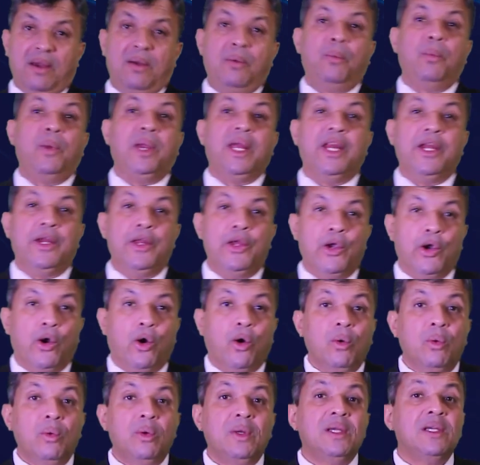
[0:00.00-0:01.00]

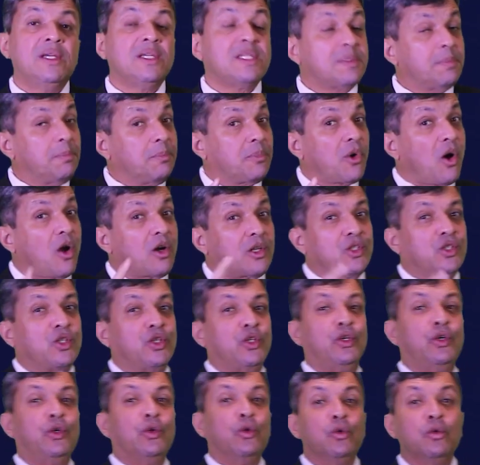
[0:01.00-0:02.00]
video is brought to
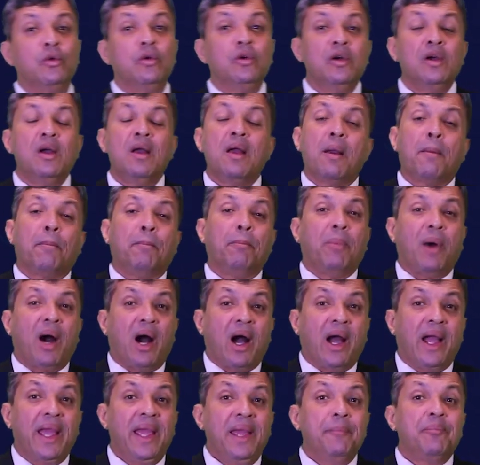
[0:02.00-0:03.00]
you
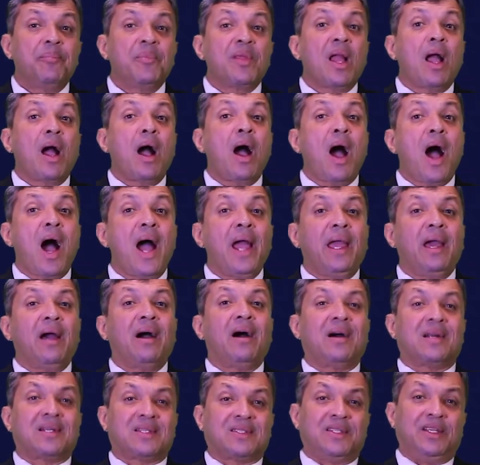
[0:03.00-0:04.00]
by
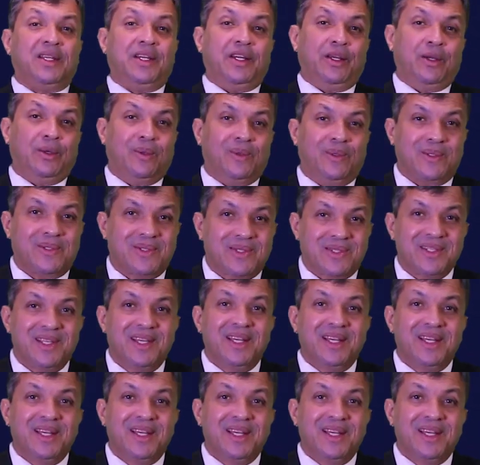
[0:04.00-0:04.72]
IRC News.